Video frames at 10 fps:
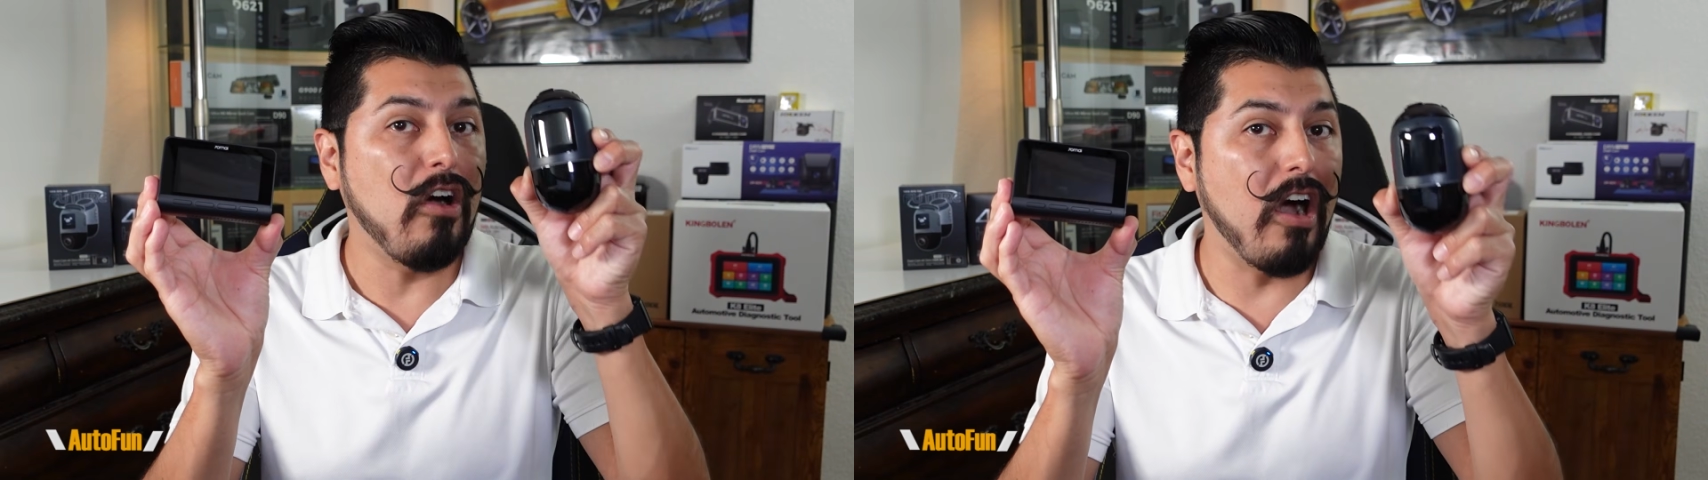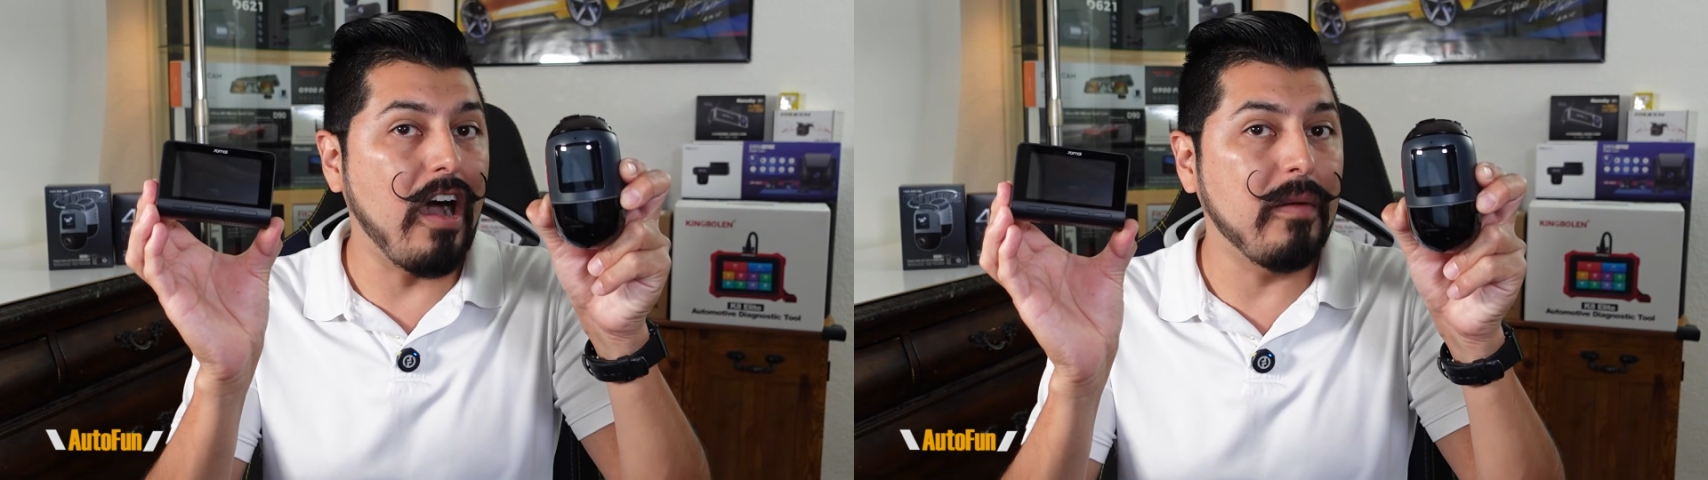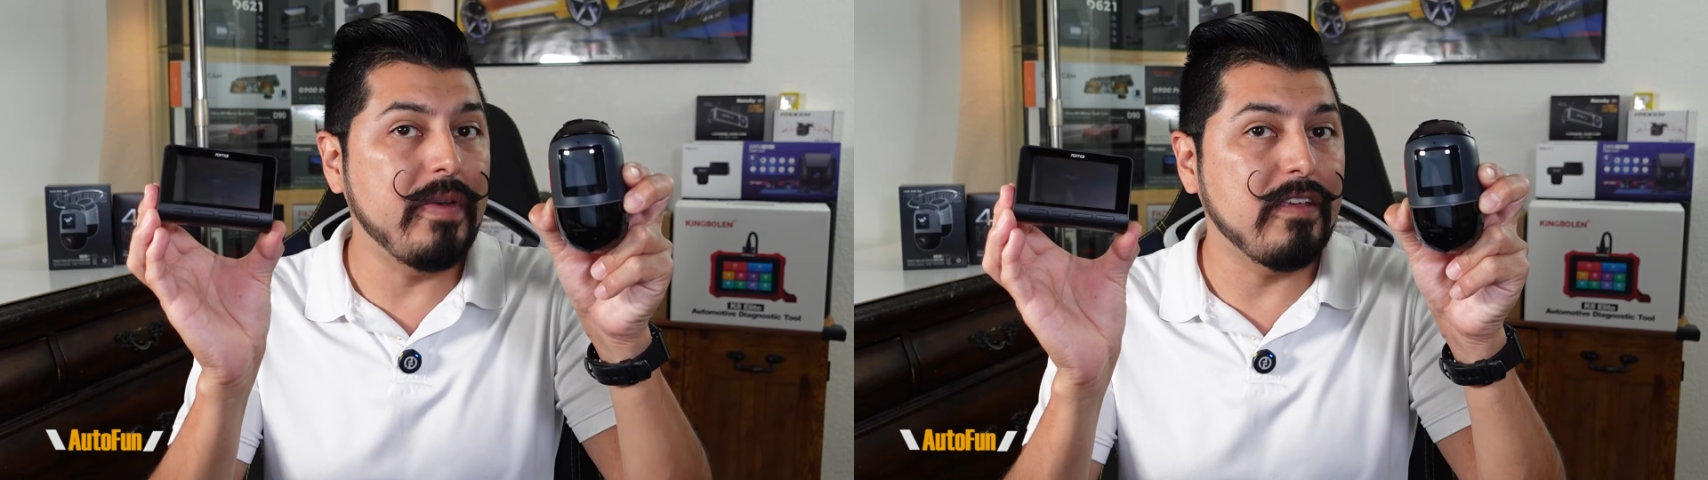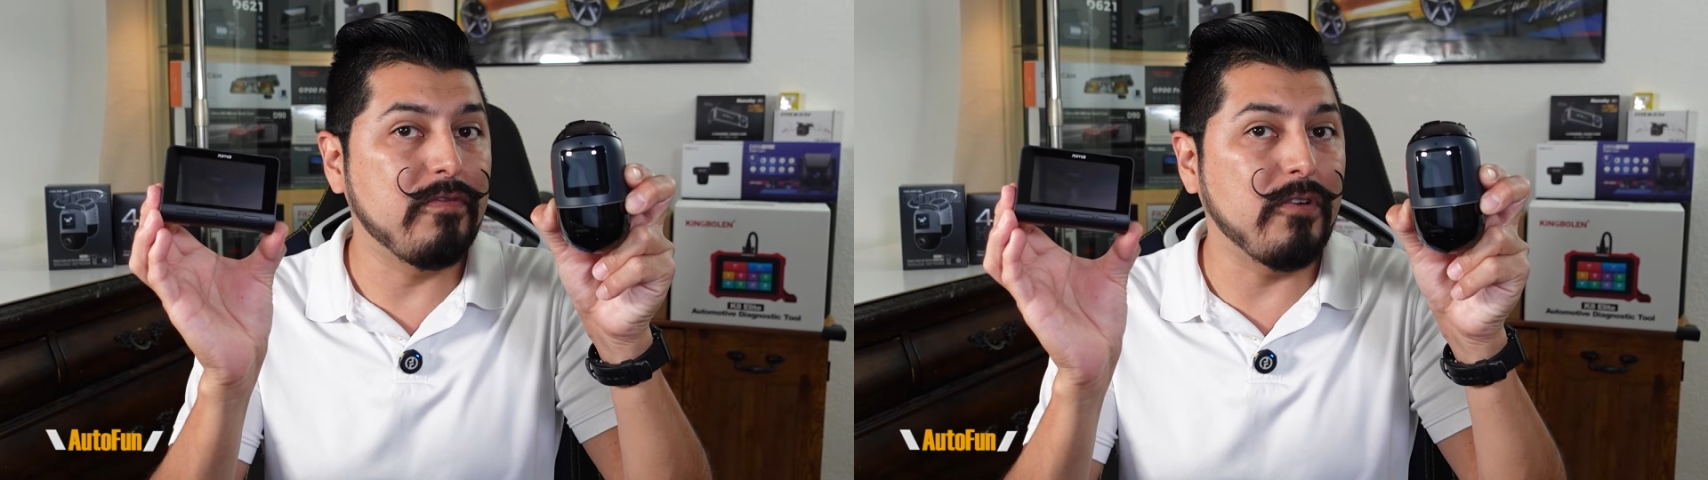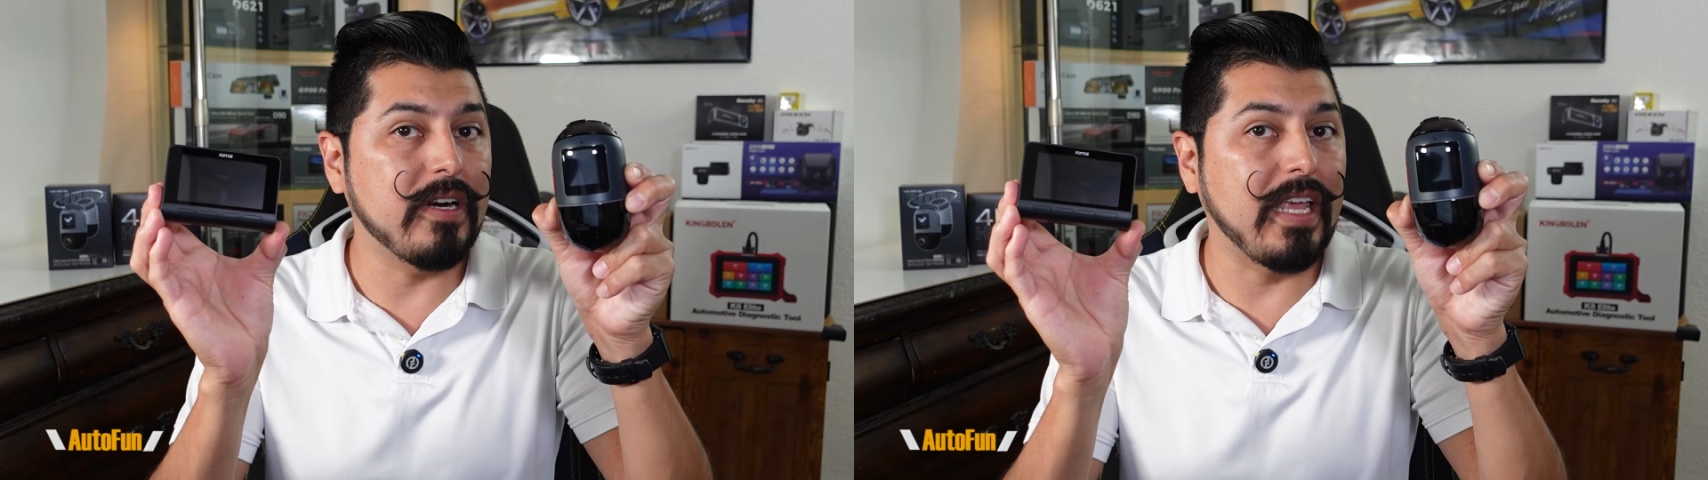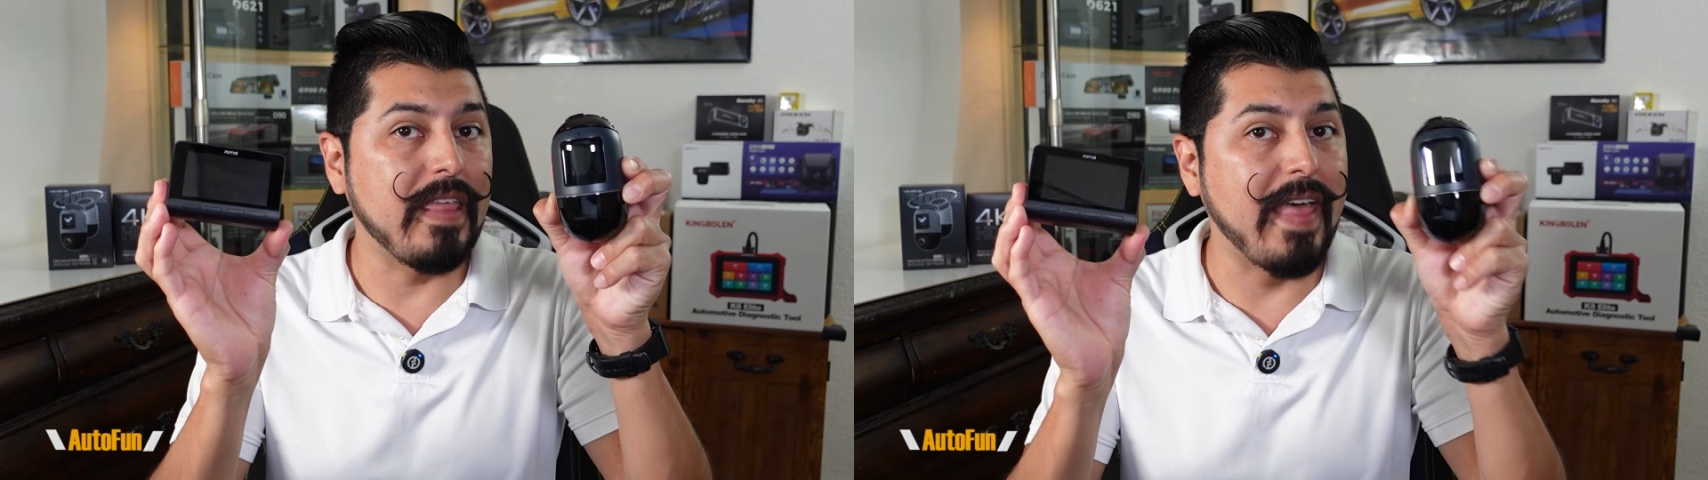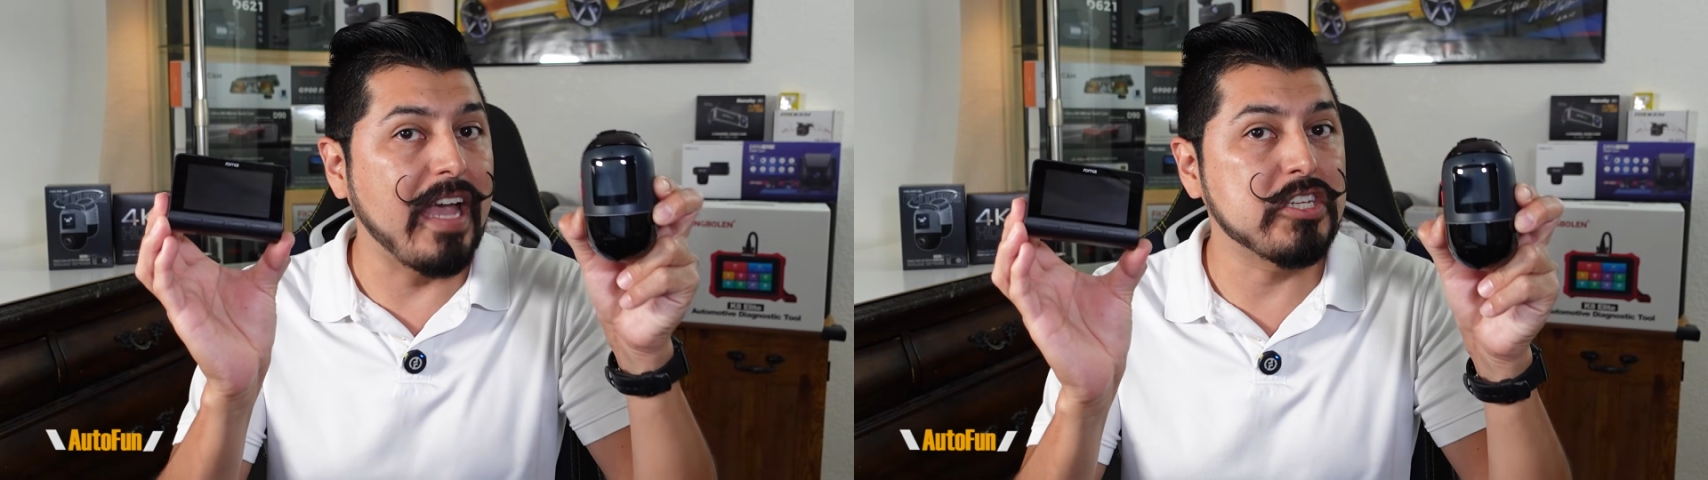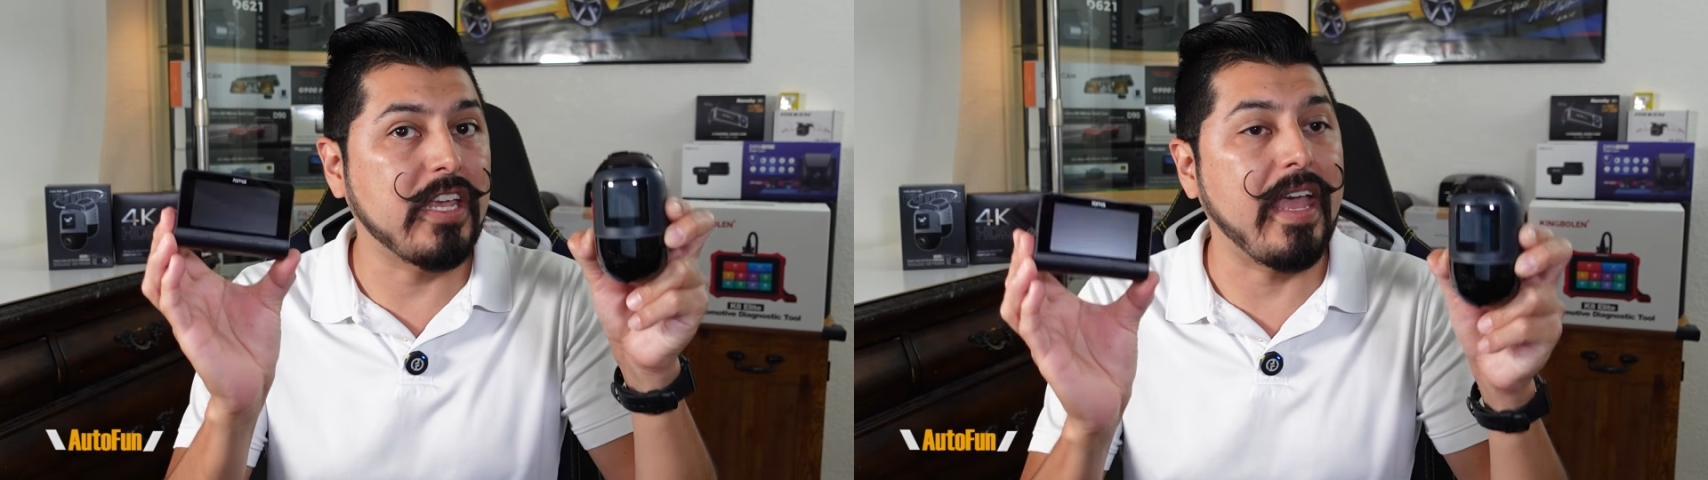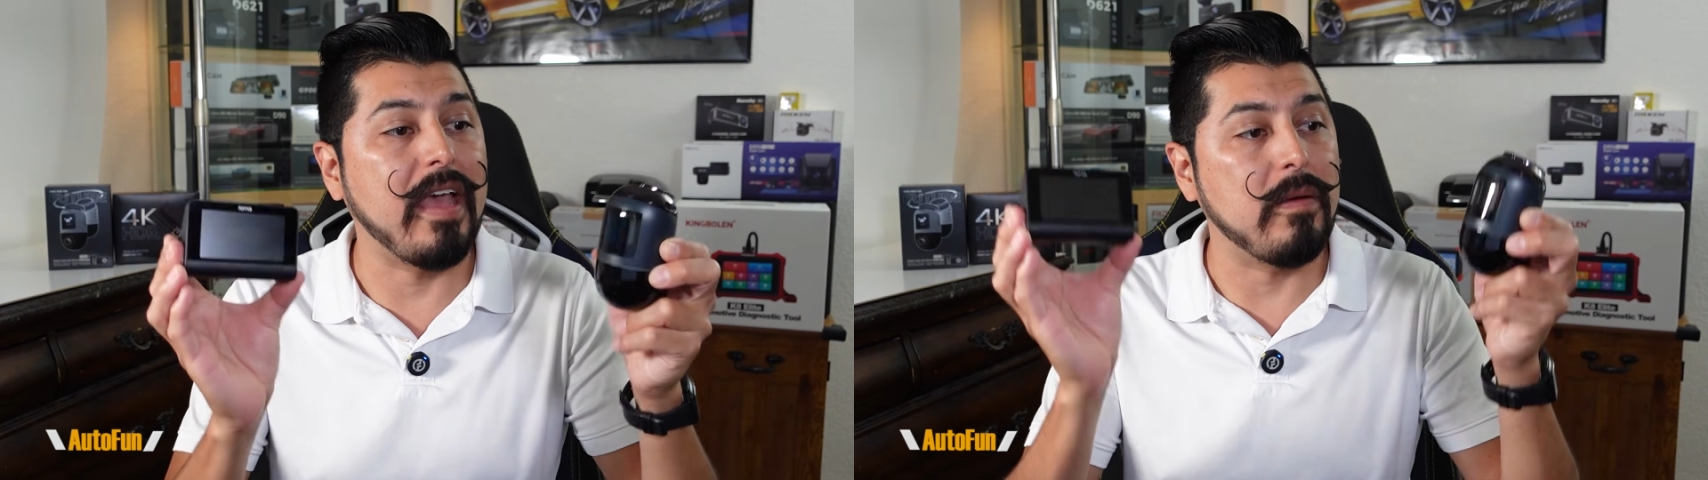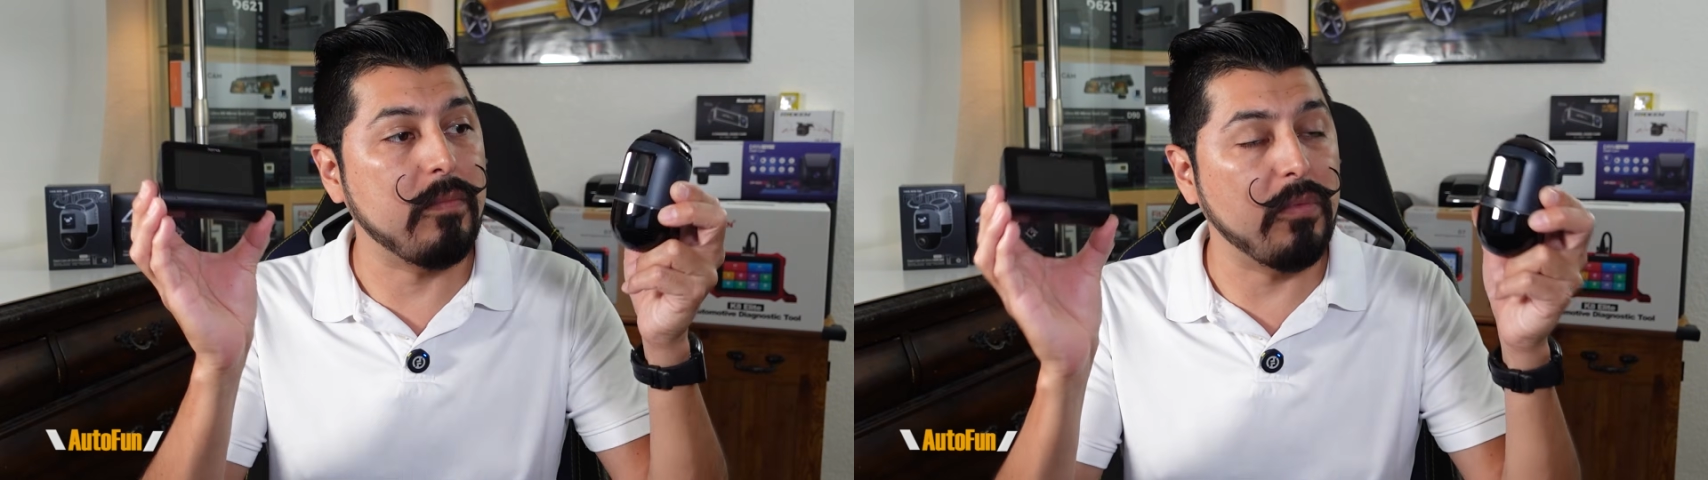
Omni 4K dashcam.